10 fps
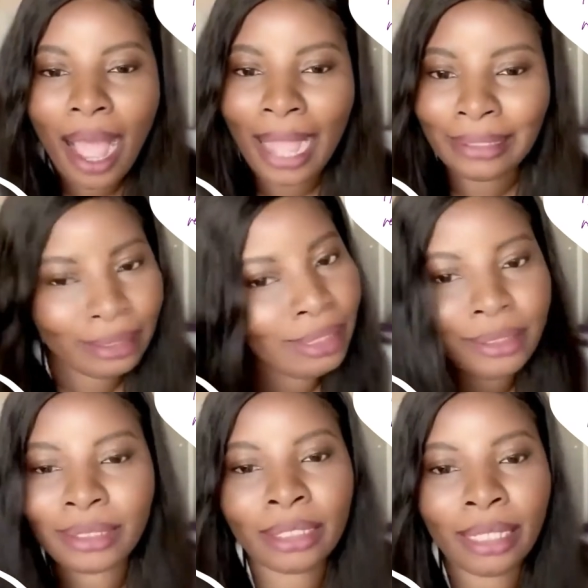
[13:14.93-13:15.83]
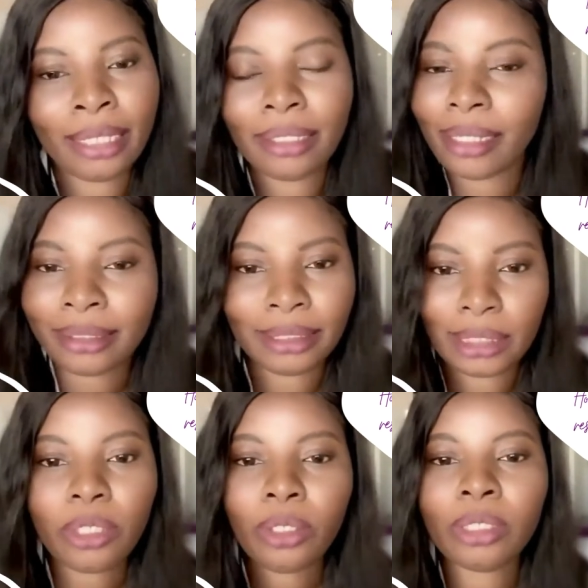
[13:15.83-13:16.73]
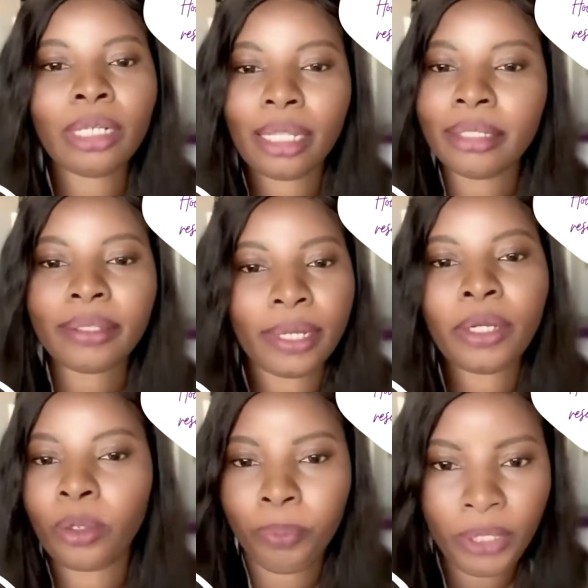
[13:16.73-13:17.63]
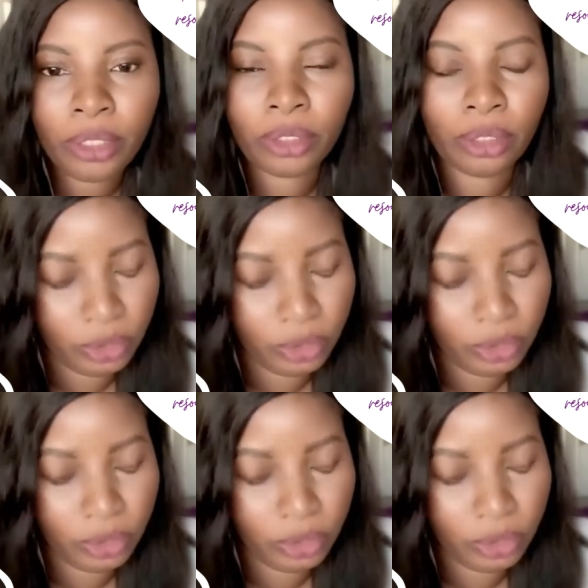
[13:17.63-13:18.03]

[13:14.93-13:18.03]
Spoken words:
I need to get a second and third opinion.